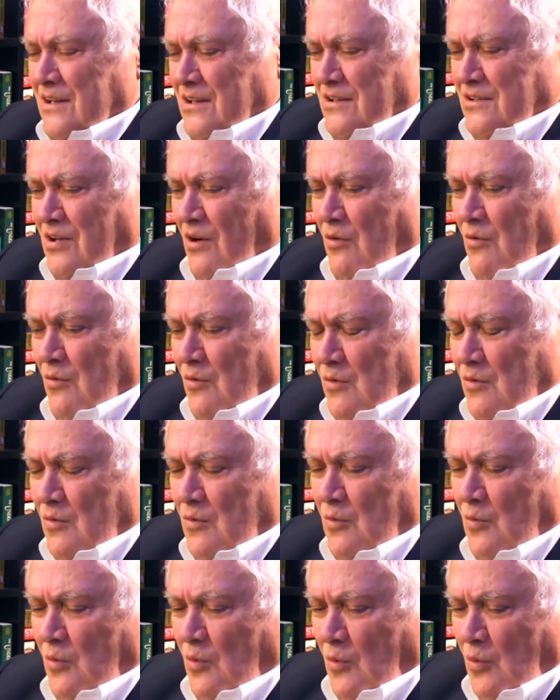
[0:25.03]
So
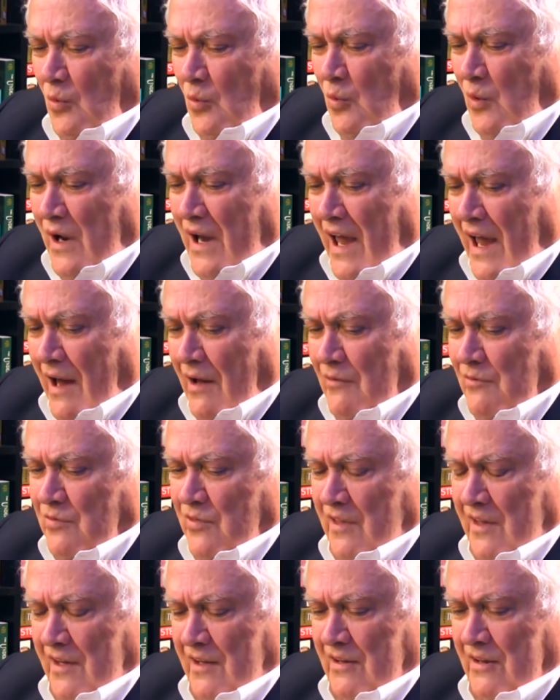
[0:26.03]
we have
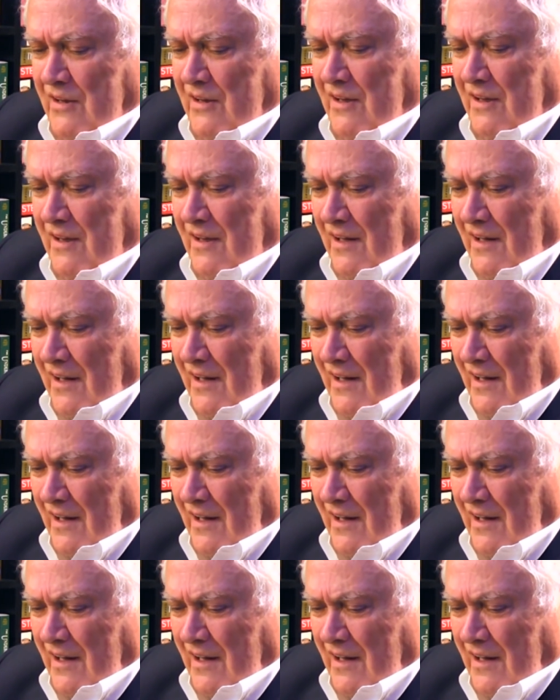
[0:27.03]
this